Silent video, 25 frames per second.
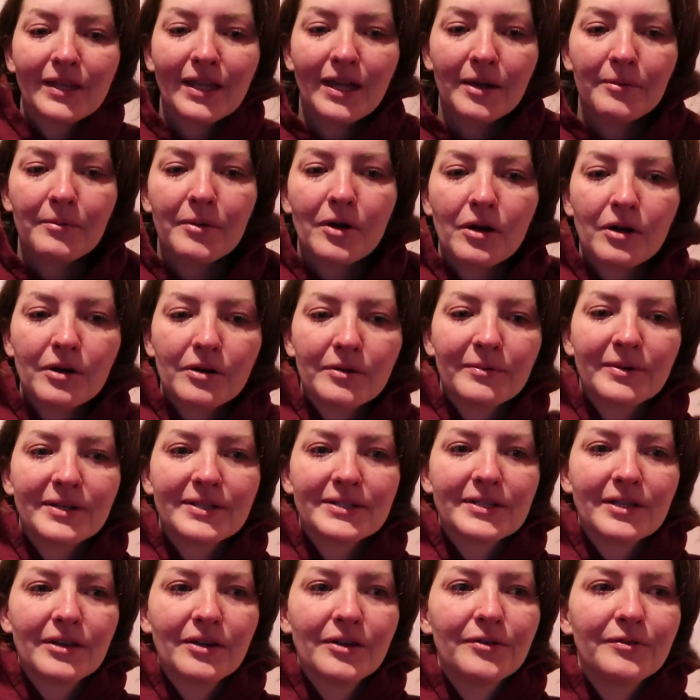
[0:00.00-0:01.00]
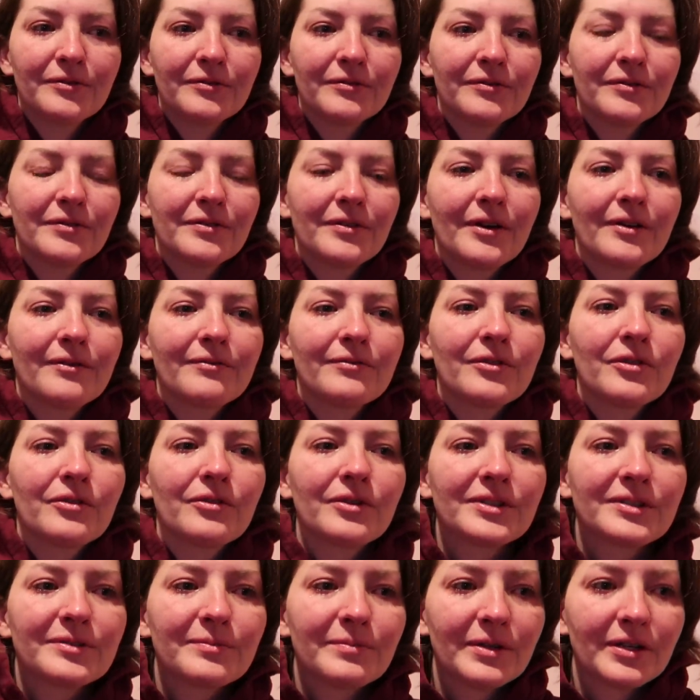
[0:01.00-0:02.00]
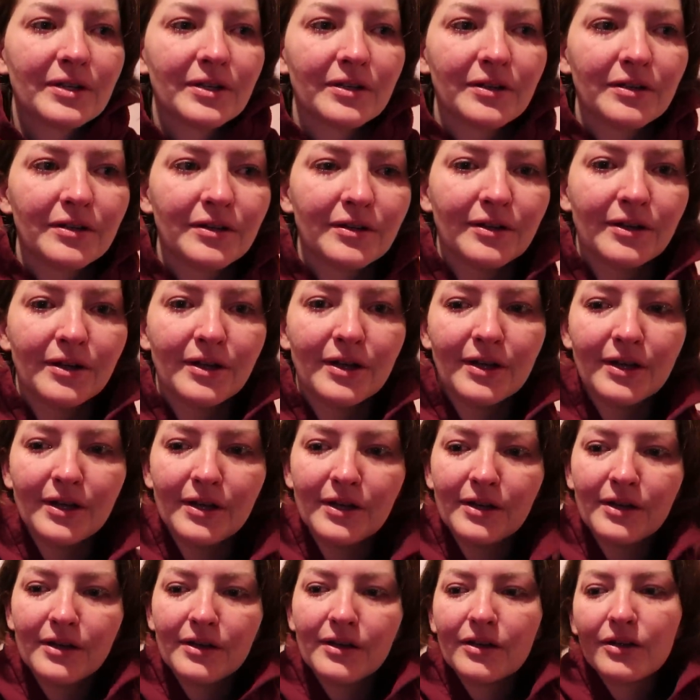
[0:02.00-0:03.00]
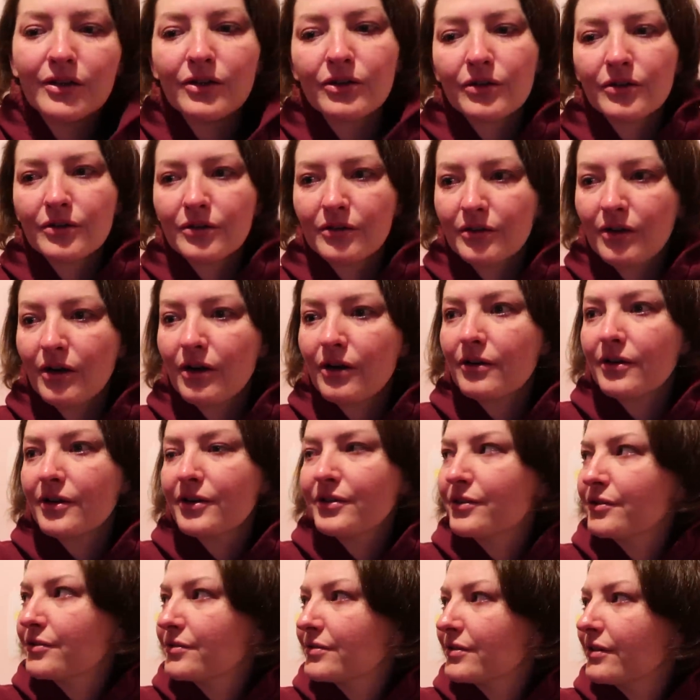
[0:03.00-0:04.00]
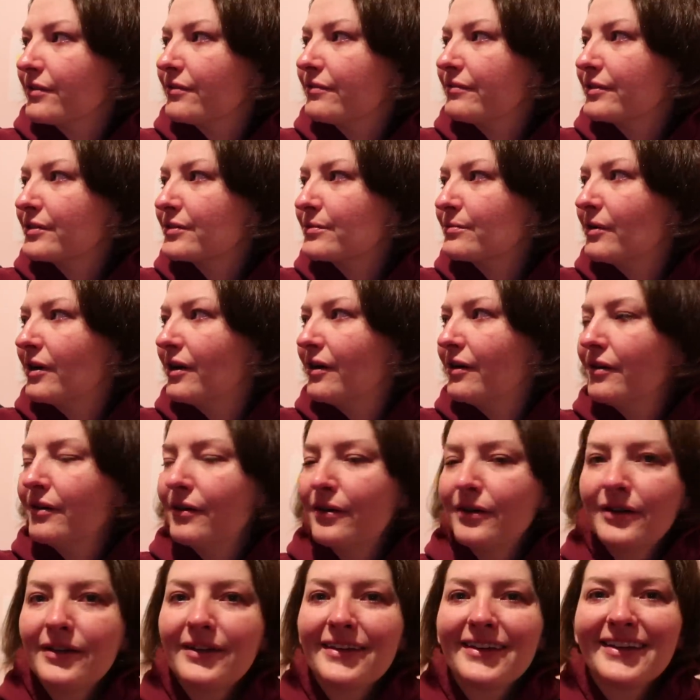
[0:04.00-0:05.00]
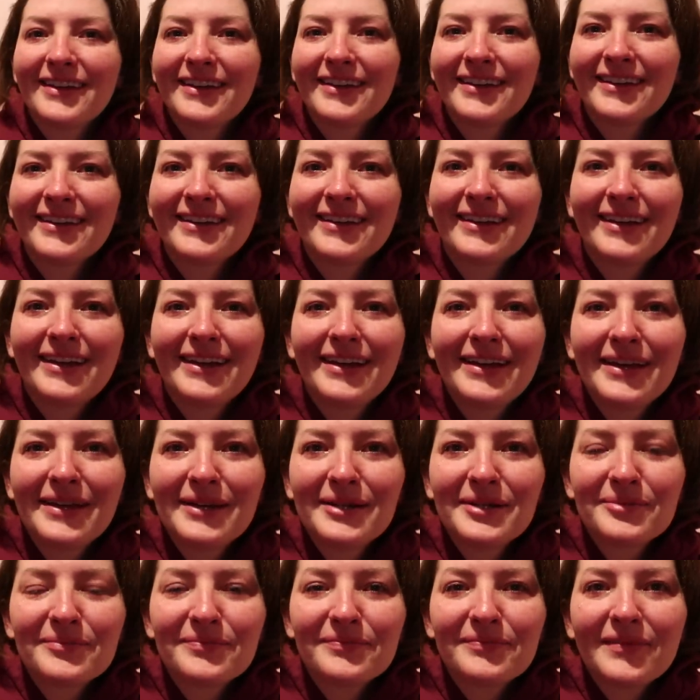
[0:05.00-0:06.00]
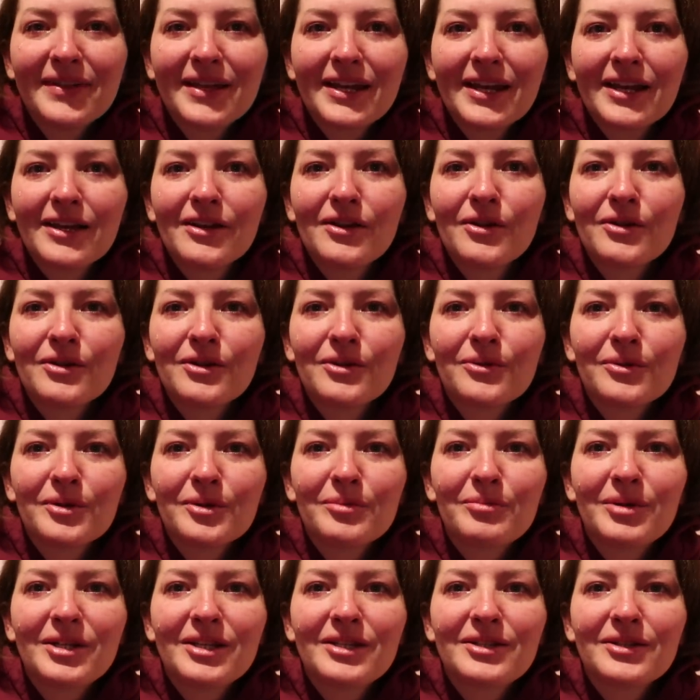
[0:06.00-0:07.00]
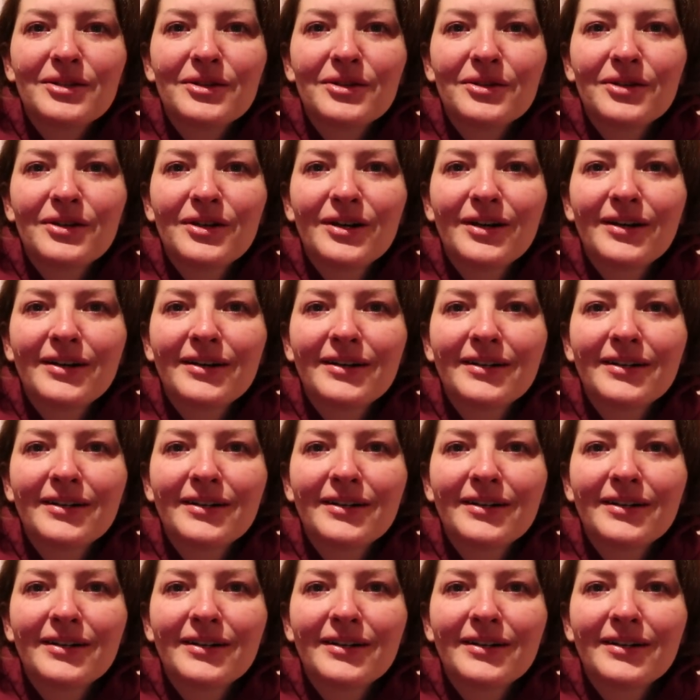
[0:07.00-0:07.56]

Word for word: I'm hard on myself. I've always been. You're hard on yourself as well. Mm And I know you would be too.